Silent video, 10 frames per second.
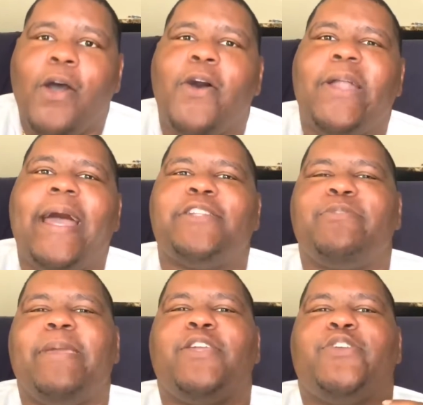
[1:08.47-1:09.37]
on how
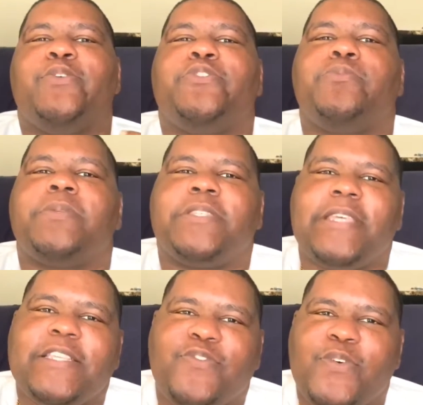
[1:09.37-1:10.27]
to make your YouTube
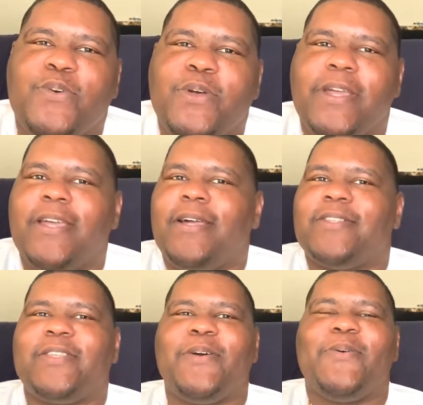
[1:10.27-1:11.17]
successful.
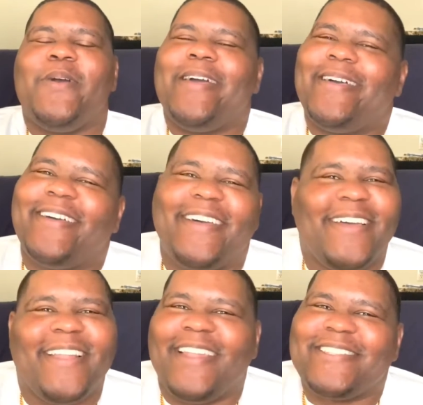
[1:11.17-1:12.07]
So
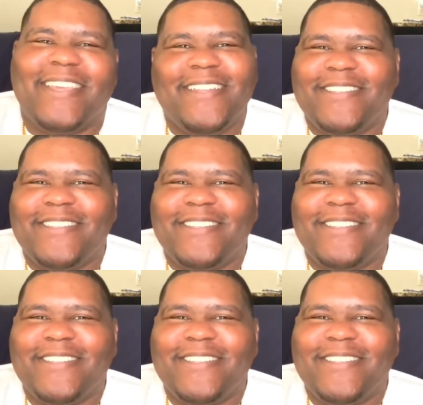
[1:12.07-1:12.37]
let's get